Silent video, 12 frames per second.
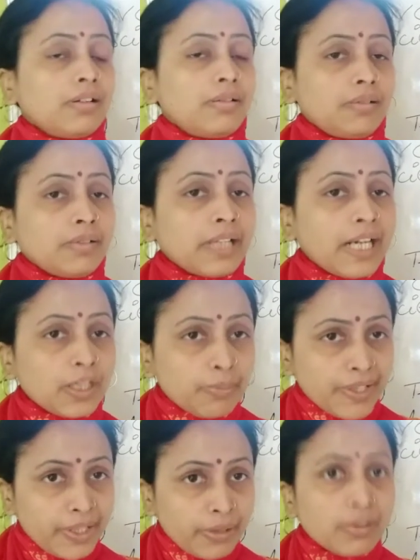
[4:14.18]
that
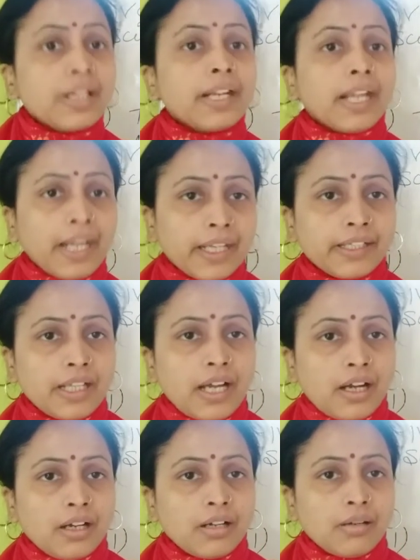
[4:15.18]
particular
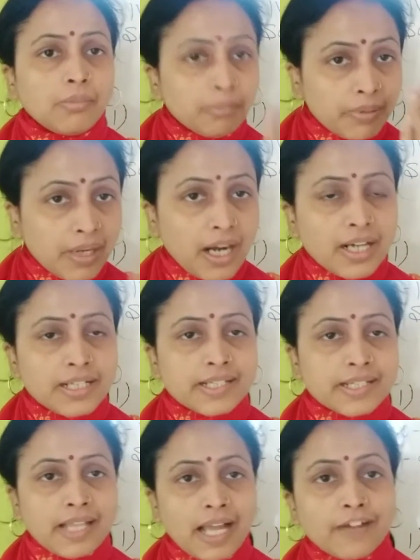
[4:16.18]
area,
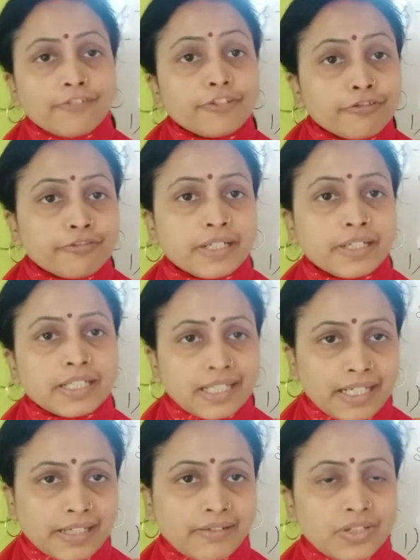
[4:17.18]
plants have different
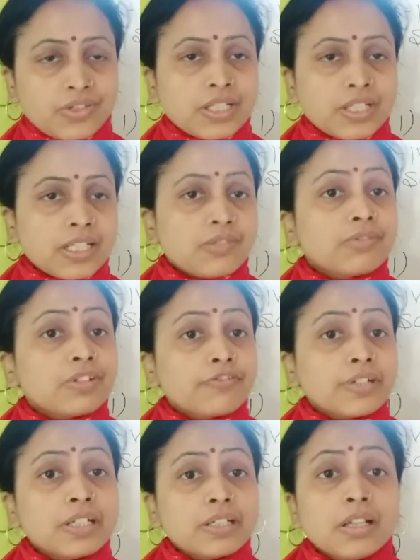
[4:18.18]
characteristics,
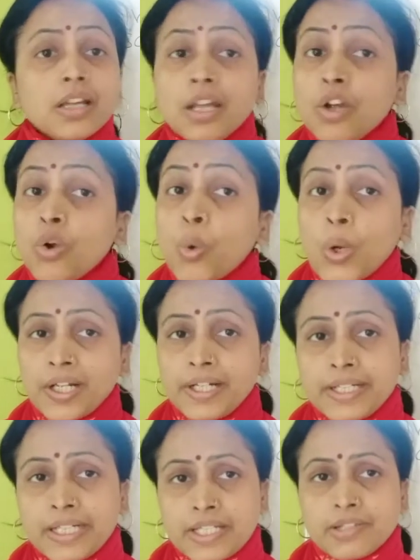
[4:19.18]
different
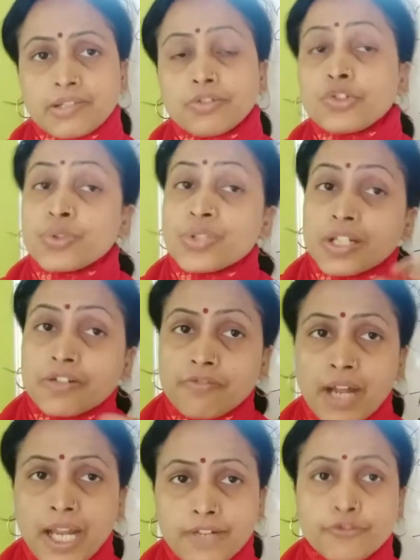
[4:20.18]
qualities to
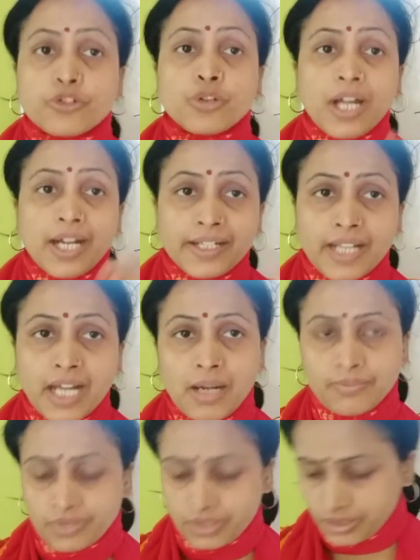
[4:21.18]
survive, to
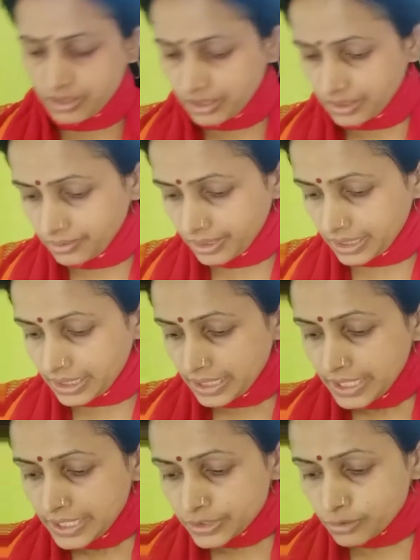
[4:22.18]
adapt.
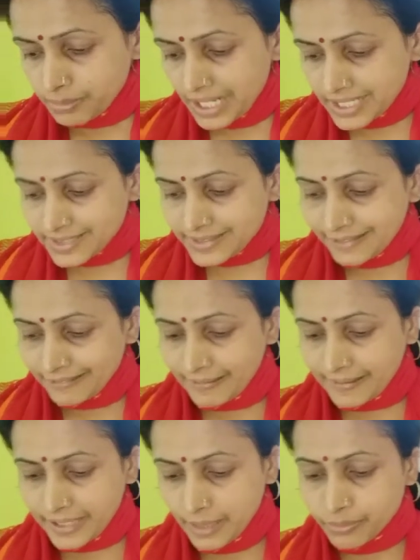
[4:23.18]
Okay, so plants that
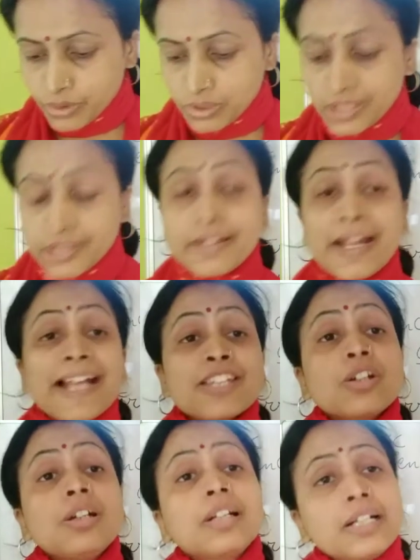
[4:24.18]
adapt to the
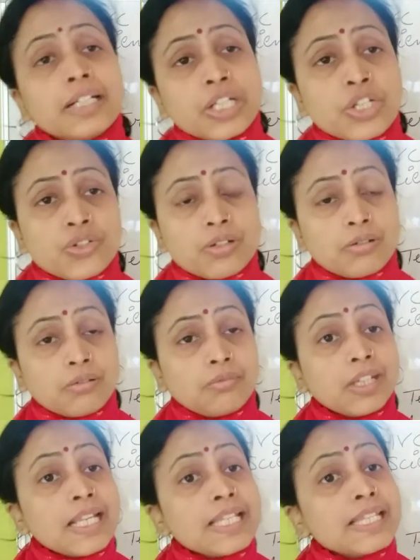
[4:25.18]
natural condition. We
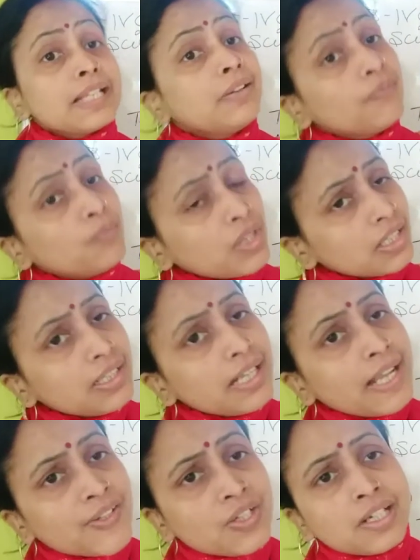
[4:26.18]
can say, what are the
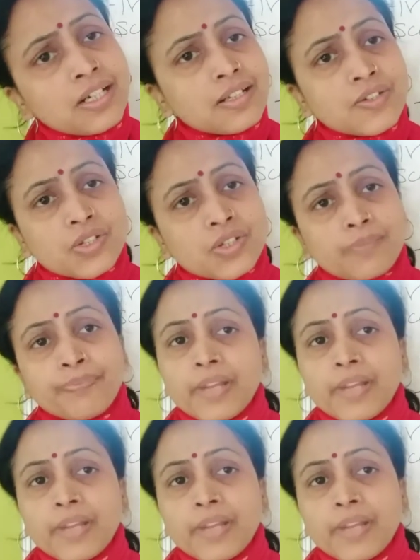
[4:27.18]
natural conditions?